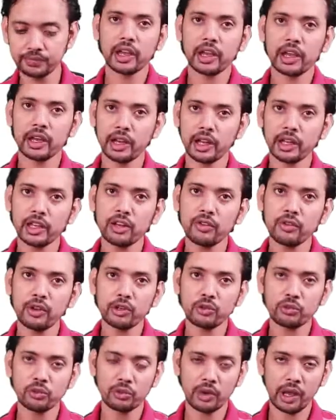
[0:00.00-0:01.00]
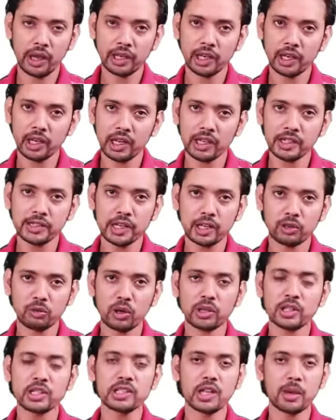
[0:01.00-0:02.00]
Another way to analyze that
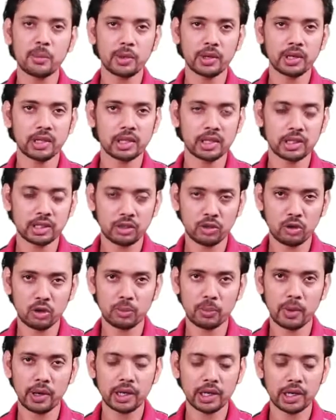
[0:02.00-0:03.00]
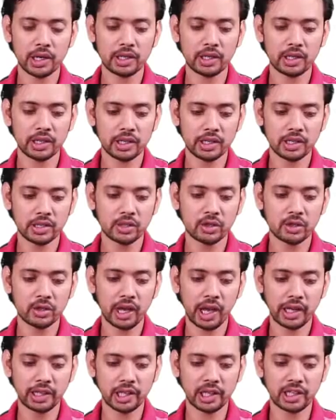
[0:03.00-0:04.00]
what is happening in your bucket is your
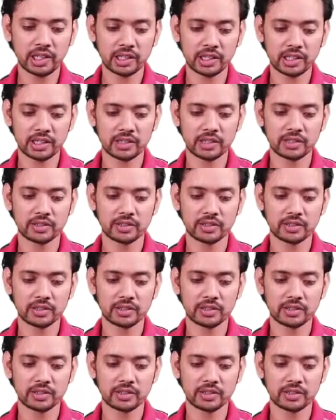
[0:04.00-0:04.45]
analytics.